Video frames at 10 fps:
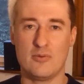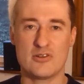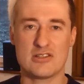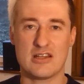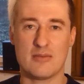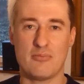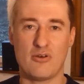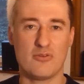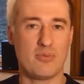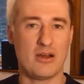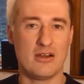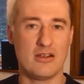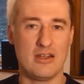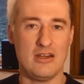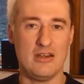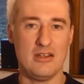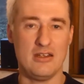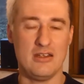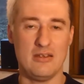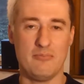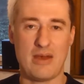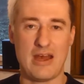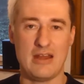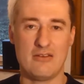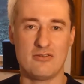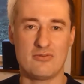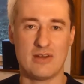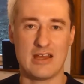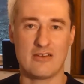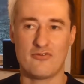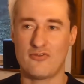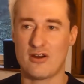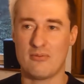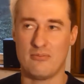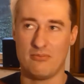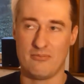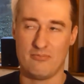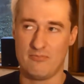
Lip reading: which is like a post-punk indie band, like from